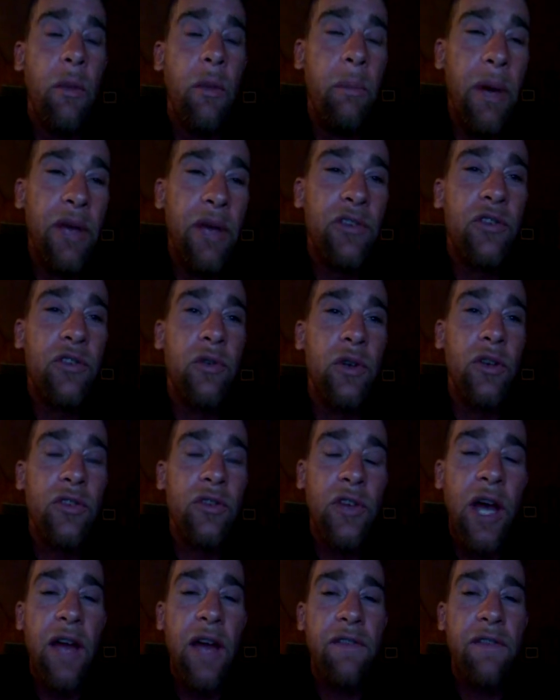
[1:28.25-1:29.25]
The best
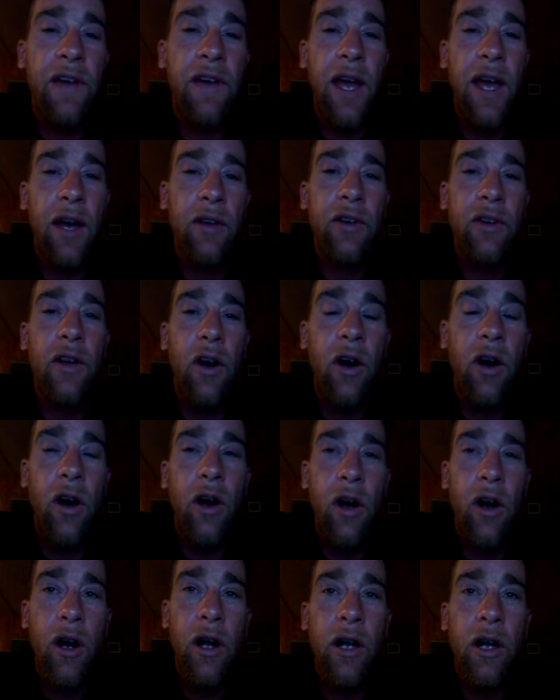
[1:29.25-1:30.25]
drills I found
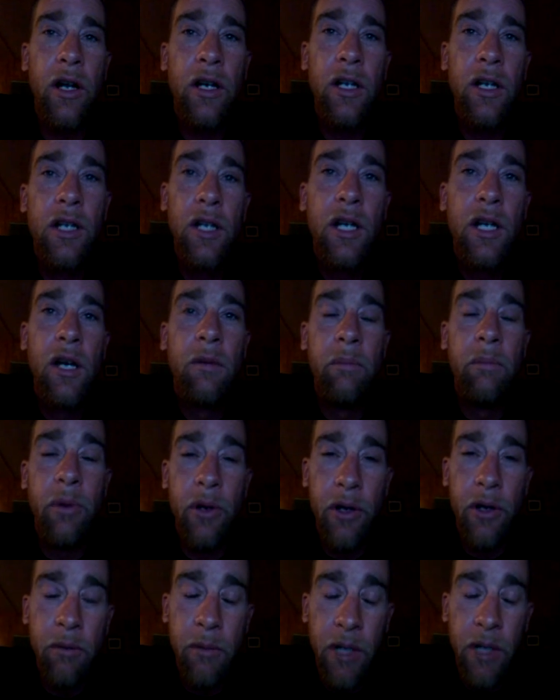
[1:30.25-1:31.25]
are
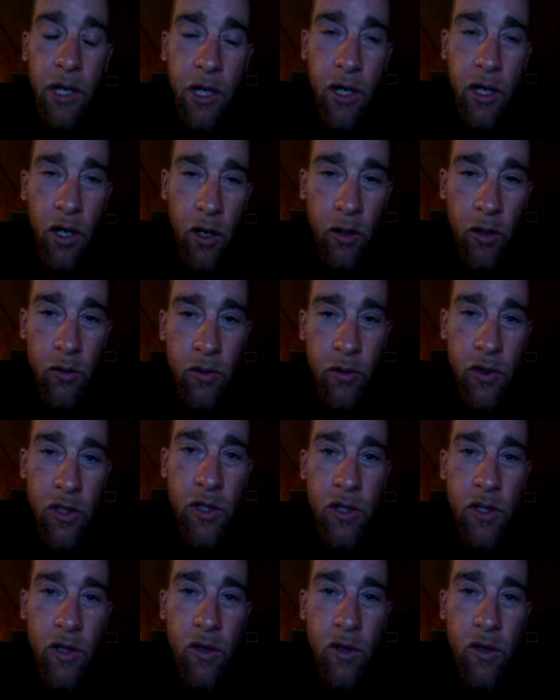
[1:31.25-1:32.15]
putting them into cones,